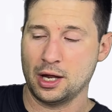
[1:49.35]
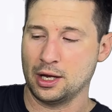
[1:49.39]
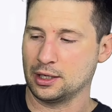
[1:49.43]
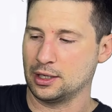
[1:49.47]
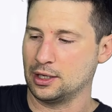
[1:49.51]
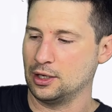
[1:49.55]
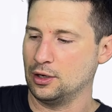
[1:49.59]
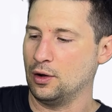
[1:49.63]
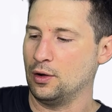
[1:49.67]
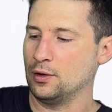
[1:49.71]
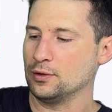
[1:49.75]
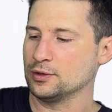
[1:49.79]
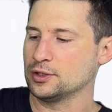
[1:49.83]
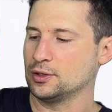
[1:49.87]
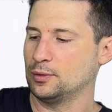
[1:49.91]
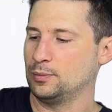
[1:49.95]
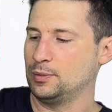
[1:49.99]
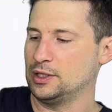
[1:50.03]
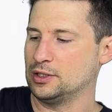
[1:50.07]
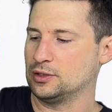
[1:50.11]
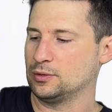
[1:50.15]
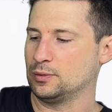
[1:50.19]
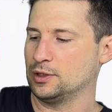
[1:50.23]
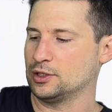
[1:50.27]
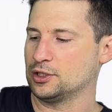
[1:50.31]
can also be
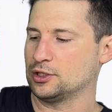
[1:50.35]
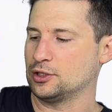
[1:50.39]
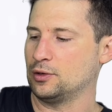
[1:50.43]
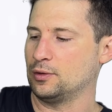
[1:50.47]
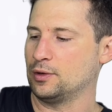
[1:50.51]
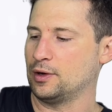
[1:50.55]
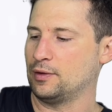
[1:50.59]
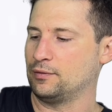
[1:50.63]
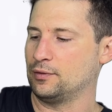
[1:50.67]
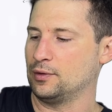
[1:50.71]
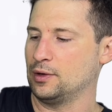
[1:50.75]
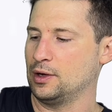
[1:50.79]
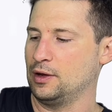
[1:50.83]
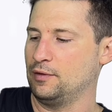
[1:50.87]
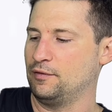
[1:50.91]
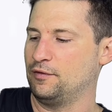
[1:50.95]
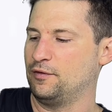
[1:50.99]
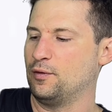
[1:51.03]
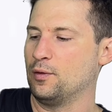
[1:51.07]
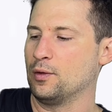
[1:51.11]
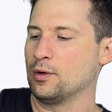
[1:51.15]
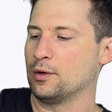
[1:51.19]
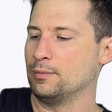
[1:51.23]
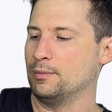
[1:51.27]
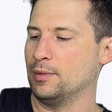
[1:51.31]
switched out every
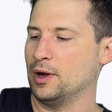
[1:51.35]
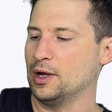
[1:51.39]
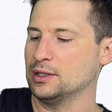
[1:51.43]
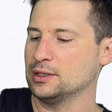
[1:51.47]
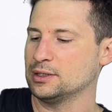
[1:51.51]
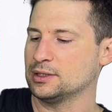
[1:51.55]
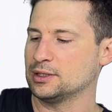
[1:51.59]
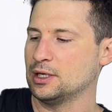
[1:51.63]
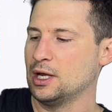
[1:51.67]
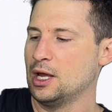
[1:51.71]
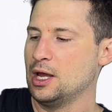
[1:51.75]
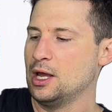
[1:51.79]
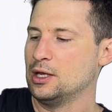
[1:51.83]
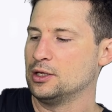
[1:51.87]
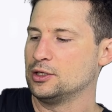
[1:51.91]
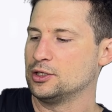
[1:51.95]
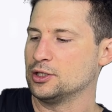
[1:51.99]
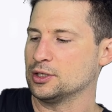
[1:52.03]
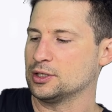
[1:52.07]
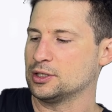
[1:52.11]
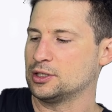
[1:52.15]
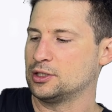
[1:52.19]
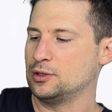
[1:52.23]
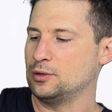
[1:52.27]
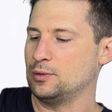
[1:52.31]
4 months
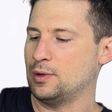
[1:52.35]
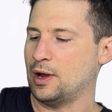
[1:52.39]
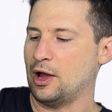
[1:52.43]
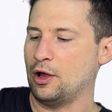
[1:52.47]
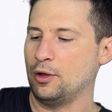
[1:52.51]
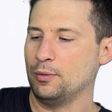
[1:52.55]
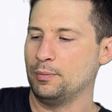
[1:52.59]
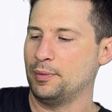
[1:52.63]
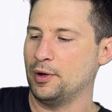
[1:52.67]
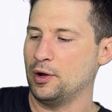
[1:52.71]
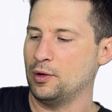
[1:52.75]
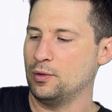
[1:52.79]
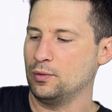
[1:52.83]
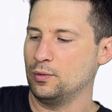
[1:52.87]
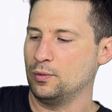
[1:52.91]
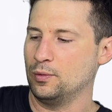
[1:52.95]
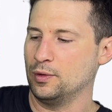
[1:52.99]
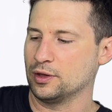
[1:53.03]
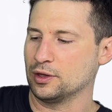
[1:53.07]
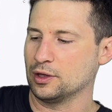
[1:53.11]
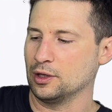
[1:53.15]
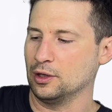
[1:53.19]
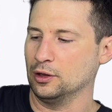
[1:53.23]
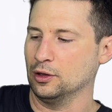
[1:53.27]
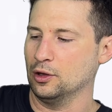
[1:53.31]
just to help out
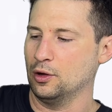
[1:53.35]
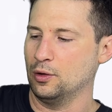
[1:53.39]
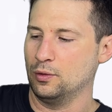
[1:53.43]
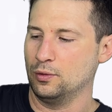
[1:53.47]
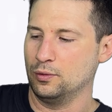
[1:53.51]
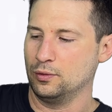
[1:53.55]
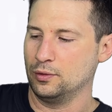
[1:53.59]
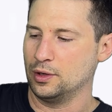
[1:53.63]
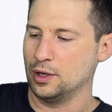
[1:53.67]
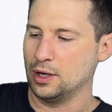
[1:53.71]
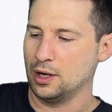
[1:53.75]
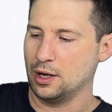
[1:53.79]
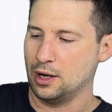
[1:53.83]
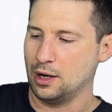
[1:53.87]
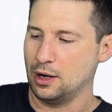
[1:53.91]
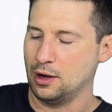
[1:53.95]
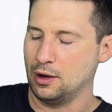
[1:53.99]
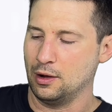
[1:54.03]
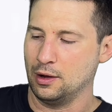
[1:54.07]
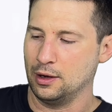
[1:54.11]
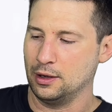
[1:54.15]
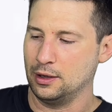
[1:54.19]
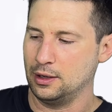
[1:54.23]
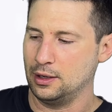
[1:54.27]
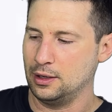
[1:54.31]
with the load
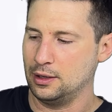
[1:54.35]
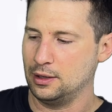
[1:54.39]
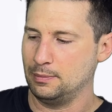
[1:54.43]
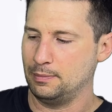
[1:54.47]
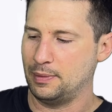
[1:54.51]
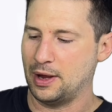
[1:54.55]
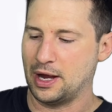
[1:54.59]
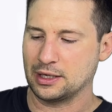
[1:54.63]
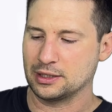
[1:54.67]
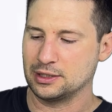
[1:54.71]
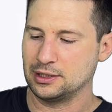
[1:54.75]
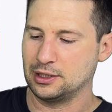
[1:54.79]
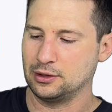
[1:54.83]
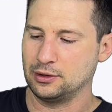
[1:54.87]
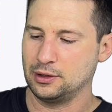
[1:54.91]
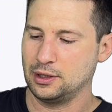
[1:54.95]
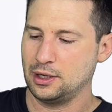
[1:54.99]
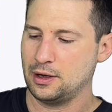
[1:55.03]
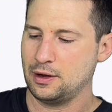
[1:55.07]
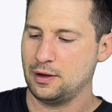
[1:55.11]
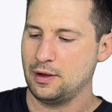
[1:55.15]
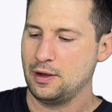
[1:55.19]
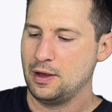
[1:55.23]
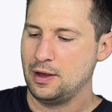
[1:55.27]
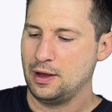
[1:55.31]
on bacteria.